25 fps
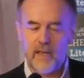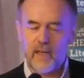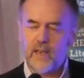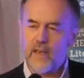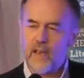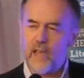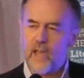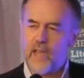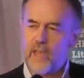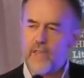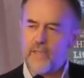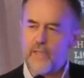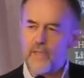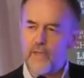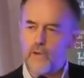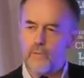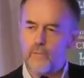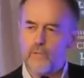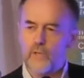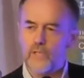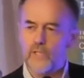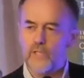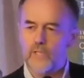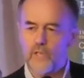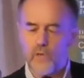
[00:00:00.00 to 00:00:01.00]
Neither
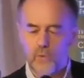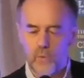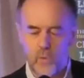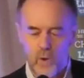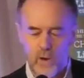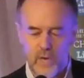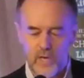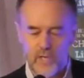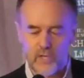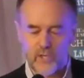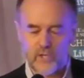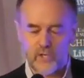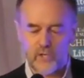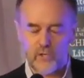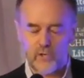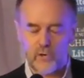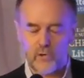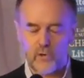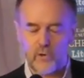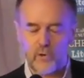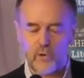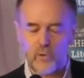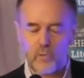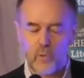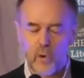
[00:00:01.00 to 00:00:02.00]
was quite
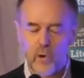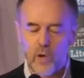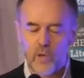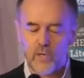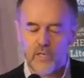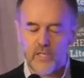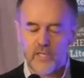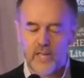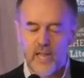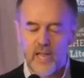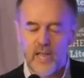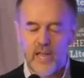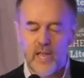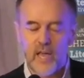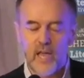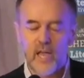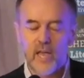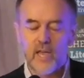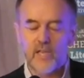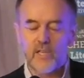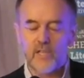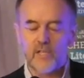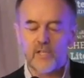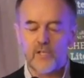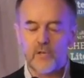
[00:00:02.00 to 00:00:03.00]
sure what a
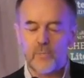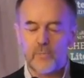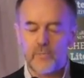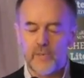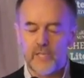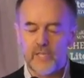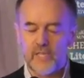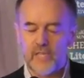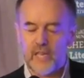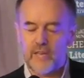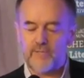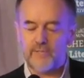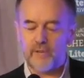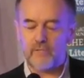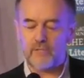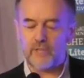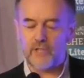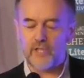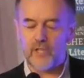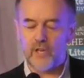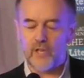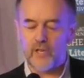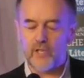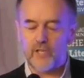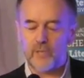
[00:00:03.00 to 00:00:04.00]
Super Saver
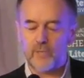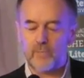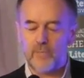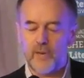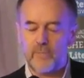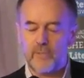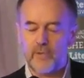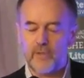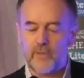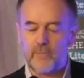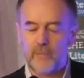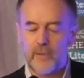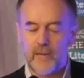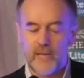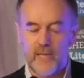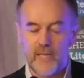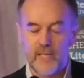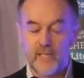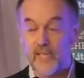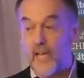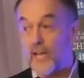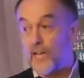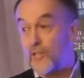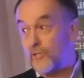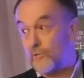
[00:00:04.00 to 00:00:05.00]
Return to Plymouth
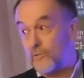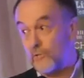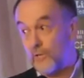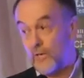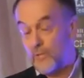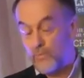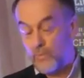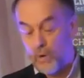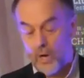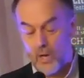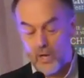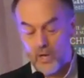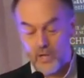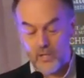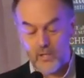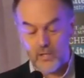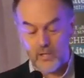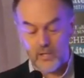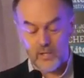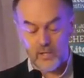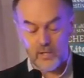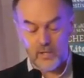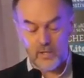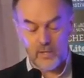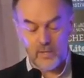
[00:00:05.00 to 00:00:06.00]
Please actually
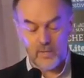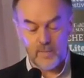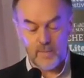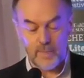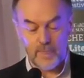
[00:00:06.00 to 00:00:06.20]
was,